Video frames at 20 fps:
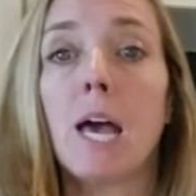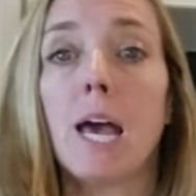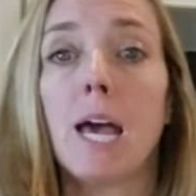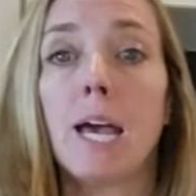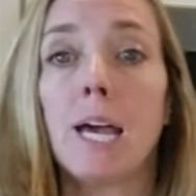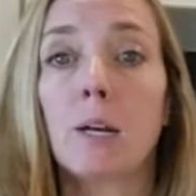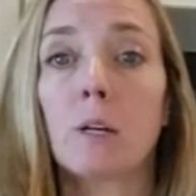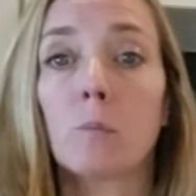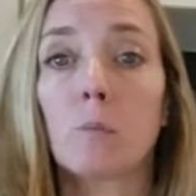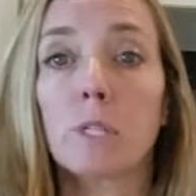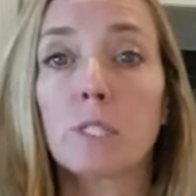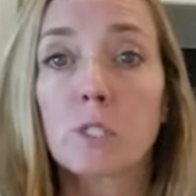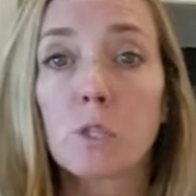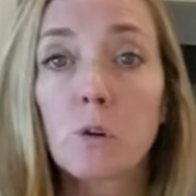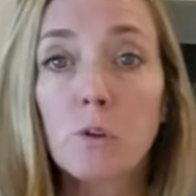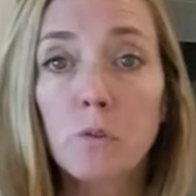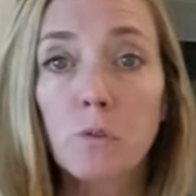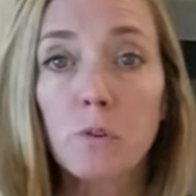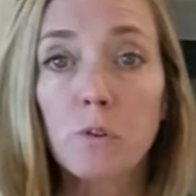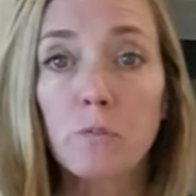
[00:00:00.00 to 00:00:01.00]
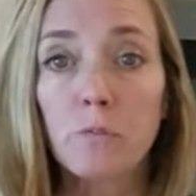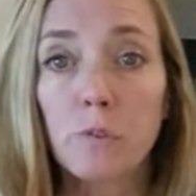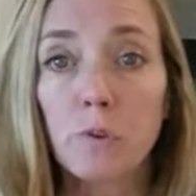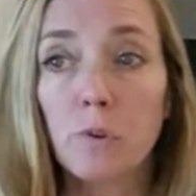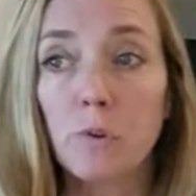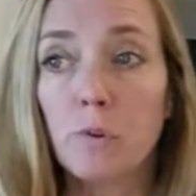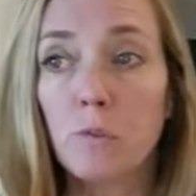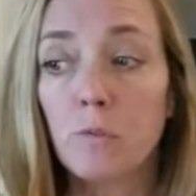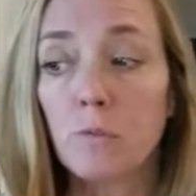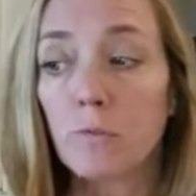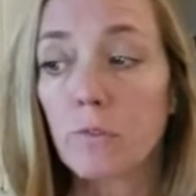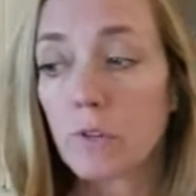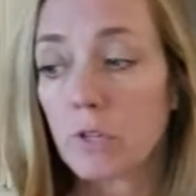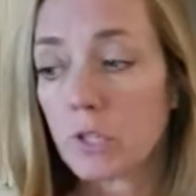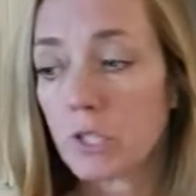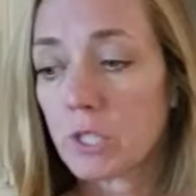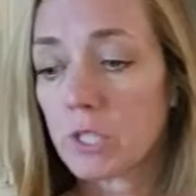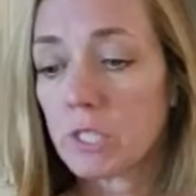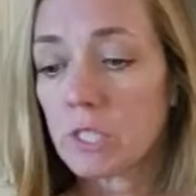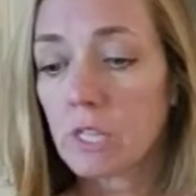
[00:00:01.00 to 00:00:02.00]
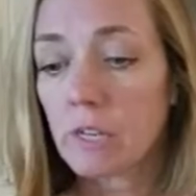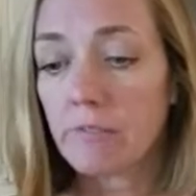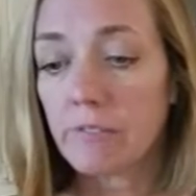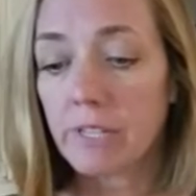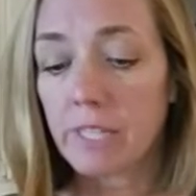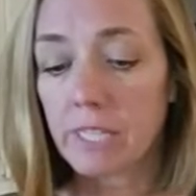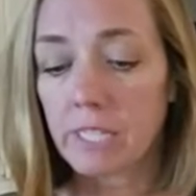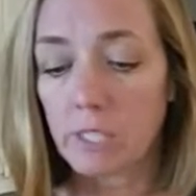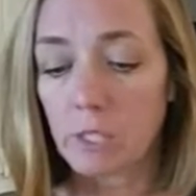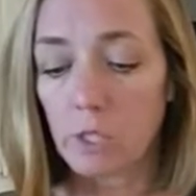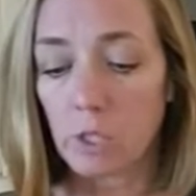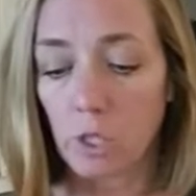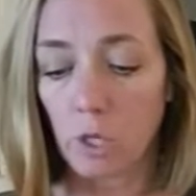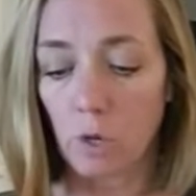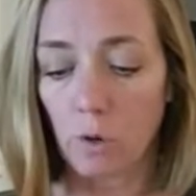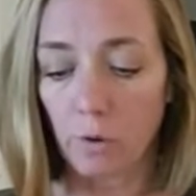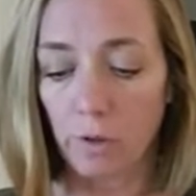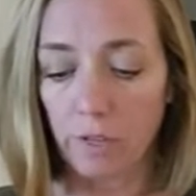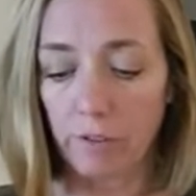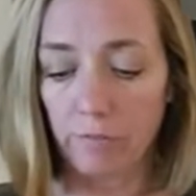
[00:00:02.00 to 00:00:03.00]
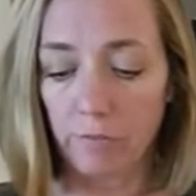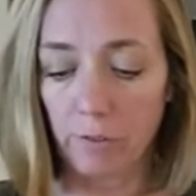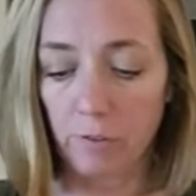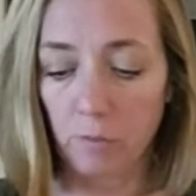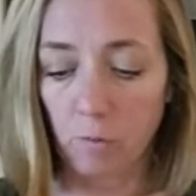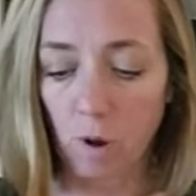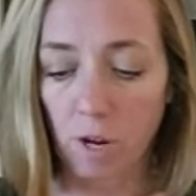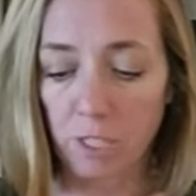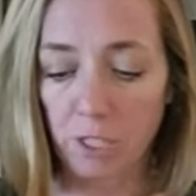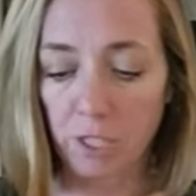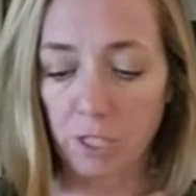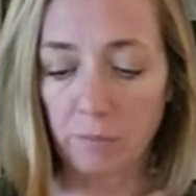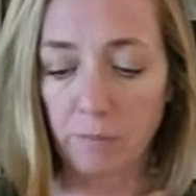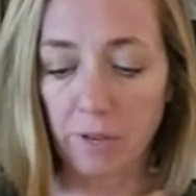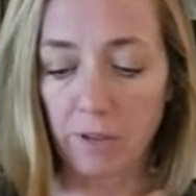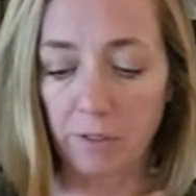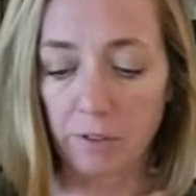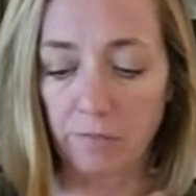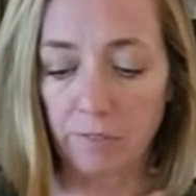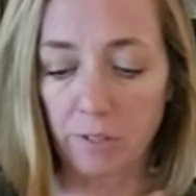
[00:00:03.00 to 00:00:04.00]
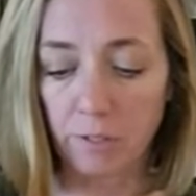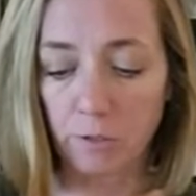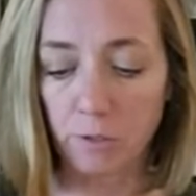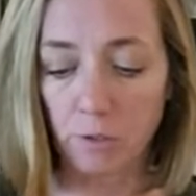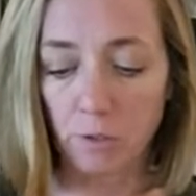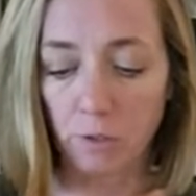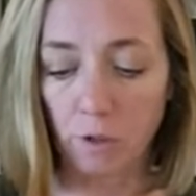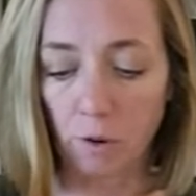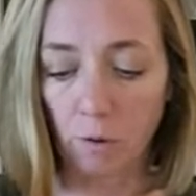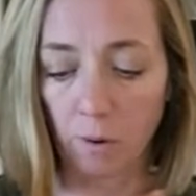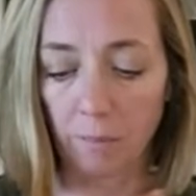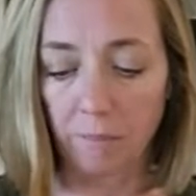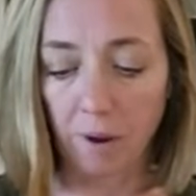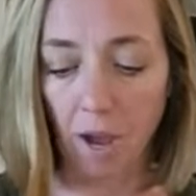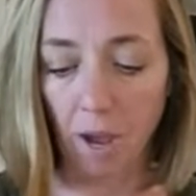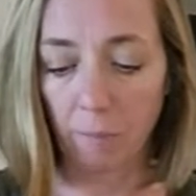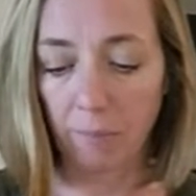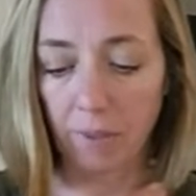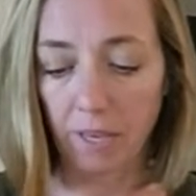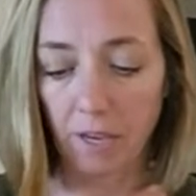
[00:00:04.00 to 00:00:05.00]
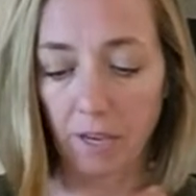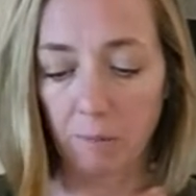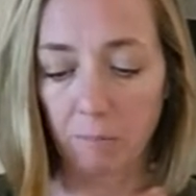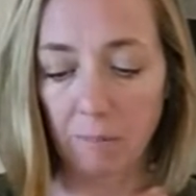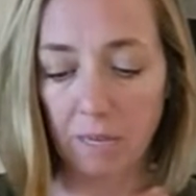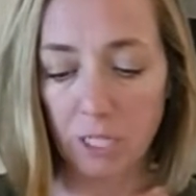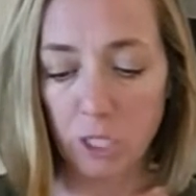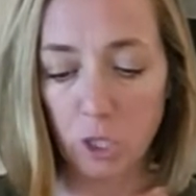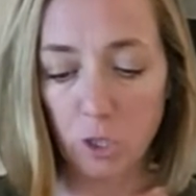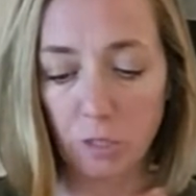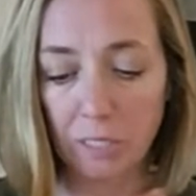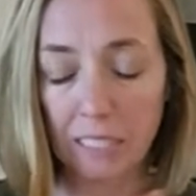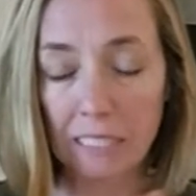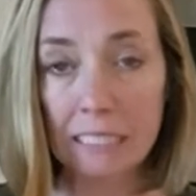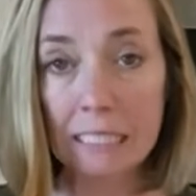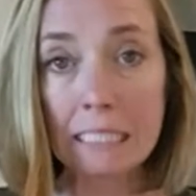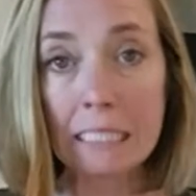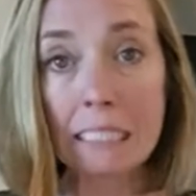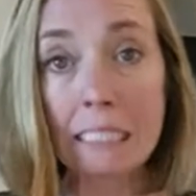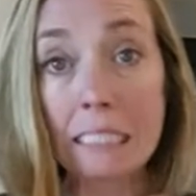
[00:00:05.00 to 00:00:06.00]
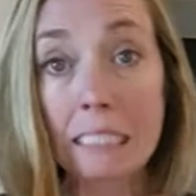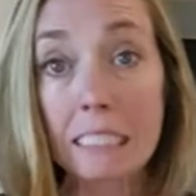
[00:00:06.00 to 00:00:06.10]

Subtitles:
And let's go through a few versions of it. So if you've watched any of my other videos, you know I'm not big on measuring.